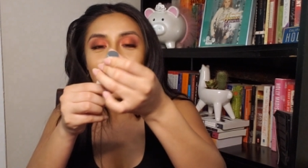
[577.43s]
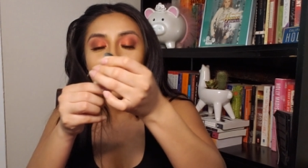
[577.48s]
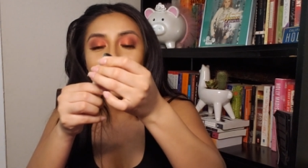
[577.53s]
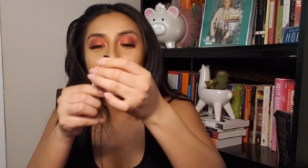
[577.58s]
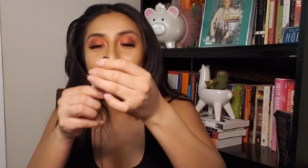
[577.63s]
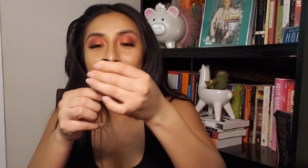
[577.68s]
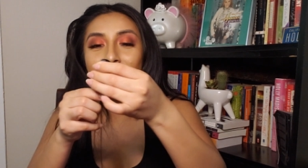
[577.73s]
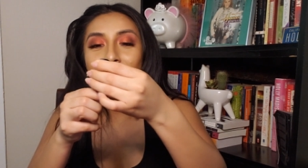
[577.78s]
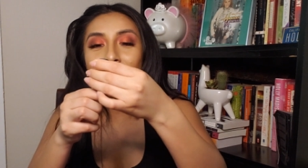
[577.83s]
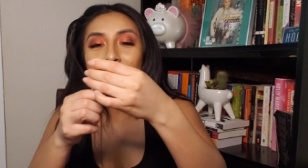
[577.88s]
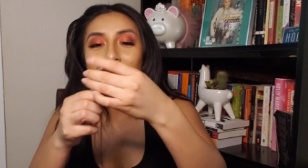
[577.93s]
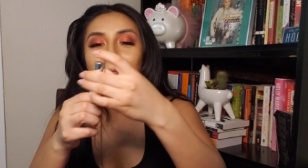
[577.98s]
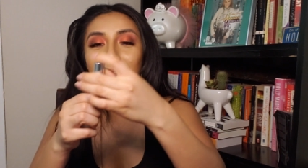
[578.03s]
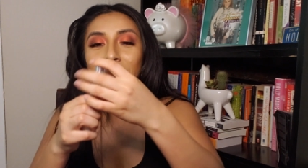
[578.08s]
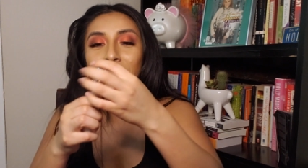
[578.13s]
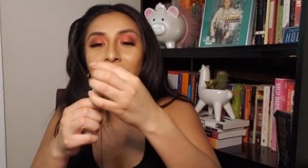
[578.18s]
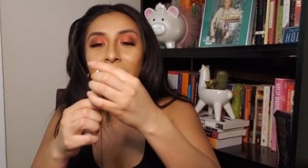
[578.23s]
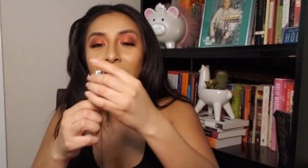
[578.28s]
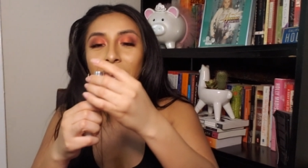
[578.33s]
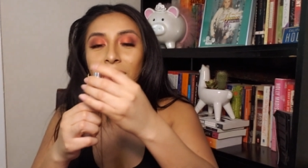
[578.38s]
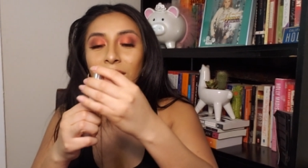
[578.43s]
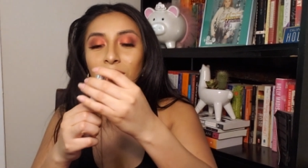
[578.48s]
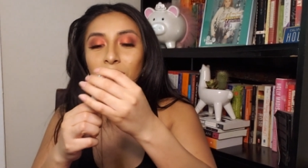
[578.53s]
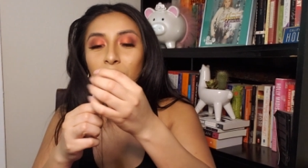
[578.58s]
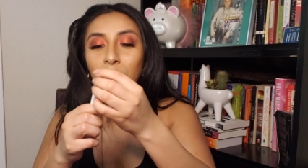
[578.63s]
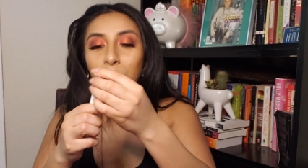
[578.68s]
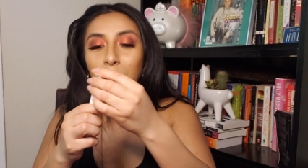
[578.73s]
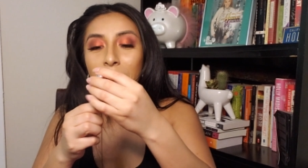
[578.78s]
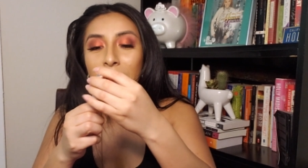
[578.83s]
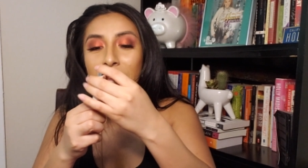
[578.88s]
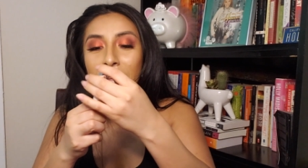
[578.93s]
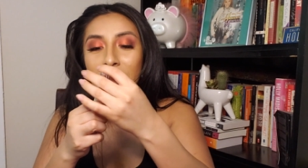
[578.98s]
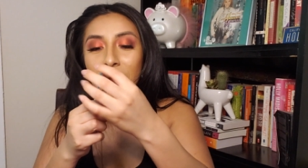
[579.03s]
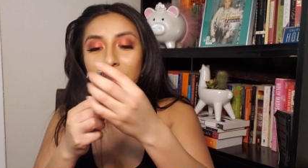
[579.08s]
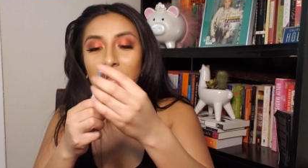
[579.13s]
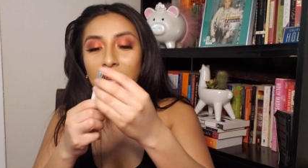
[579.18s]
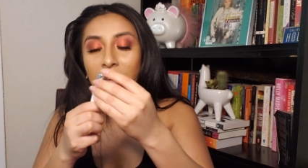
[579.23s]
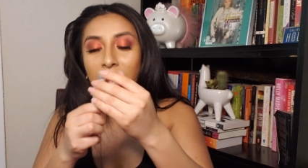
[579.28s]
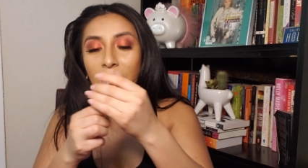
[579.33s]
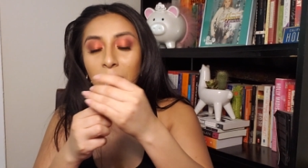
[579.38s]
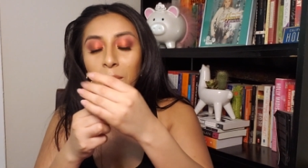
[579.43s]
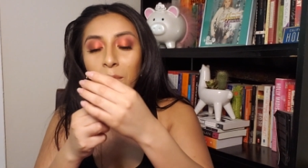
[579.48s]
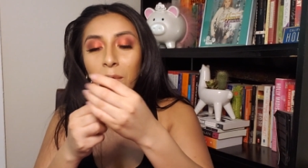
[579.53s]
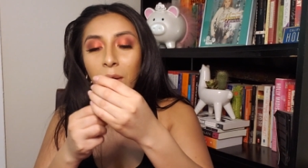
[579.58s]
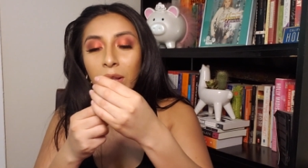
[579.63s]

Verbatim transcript: It's not even like a squeaky thing.